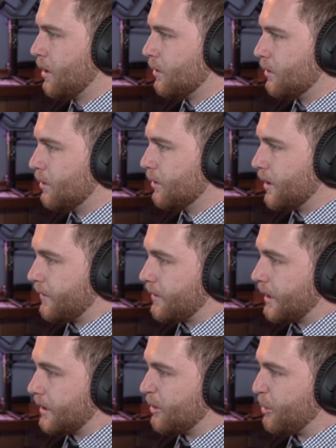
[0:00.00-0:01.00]
or they've
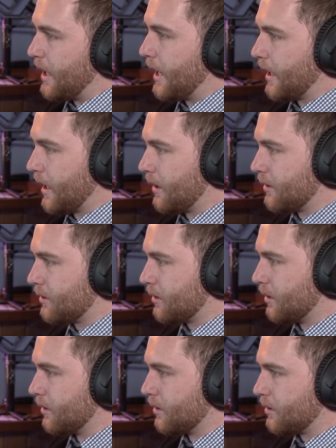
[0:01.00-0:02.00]
cut the bag out
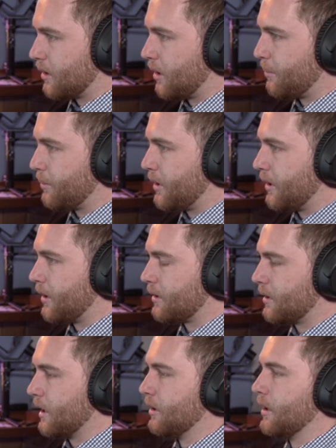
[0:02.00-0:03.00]
on the top
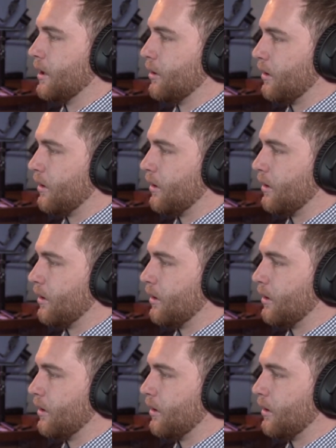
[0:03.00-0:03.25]
part and